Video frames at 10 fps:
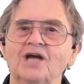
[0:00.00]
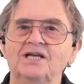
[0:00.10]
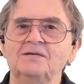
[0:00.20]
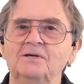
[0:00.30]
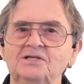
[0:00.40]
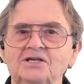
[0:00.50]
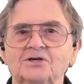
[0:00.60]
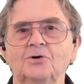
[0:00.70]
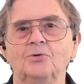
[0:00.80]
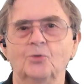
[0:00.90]
ChatGPT
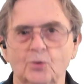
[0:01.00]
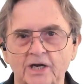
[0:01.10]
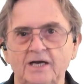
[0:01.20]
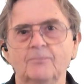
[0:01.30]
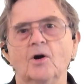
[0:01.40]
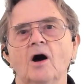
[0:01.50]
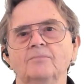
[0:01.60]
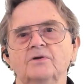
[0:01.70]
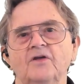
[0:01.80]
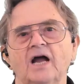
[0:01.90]
to create a
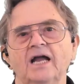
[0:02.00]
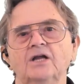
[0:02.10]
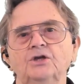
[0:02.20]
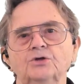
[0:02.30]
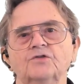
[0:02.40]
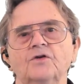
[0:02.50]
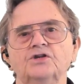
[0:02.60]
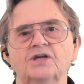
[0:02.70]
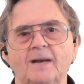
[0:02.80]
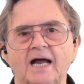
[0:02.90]
prompt that I can use for
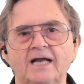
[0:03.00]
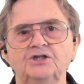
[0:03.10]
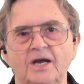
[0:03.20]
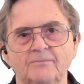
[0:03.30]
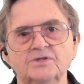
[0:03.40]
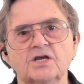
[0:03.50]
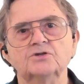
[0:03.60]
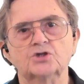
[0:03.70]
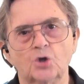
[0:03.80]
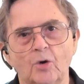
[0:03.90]
Gemini Gem's
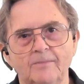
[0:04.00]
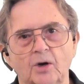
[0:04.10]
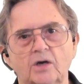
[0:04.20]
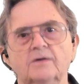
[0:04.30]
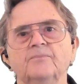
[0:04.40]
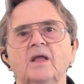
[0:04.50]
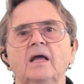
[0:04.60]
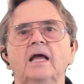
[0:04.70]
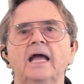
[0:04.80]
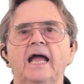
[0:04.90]
storybook,
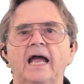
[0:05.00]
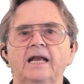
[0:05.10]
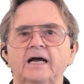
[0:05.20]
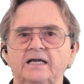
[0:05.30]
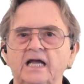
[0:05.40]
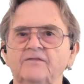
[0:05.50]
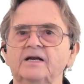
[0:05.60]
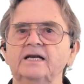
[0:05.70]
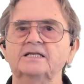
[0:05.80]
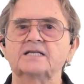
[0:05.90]
and I gave
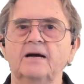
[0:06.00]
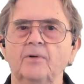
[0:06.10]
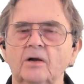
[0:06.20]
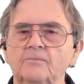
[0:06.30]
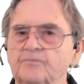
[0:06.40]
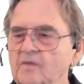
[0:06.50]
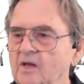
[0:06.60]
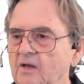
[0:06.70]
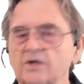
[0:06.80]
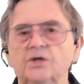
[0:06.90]
it an example
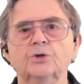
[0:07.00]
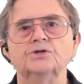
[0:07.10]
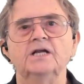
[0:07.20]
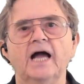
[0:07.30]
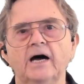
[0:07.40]
using